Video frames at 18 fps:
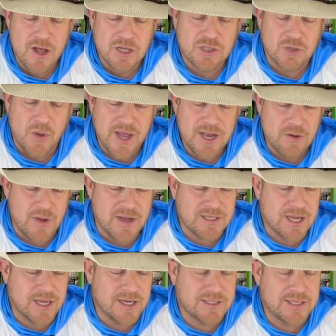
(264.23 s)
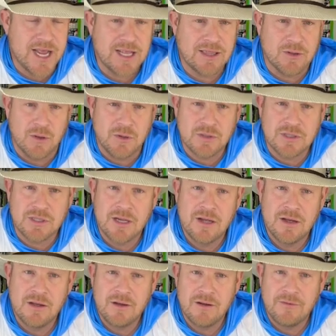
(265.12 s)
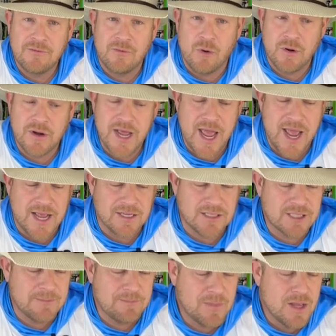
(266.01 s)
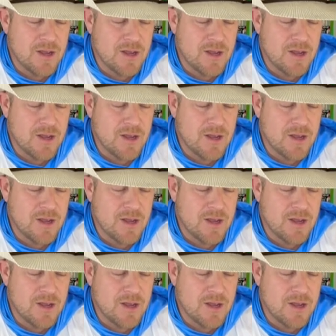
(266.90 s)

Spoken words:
So anyways, I'm going to take those 4 days,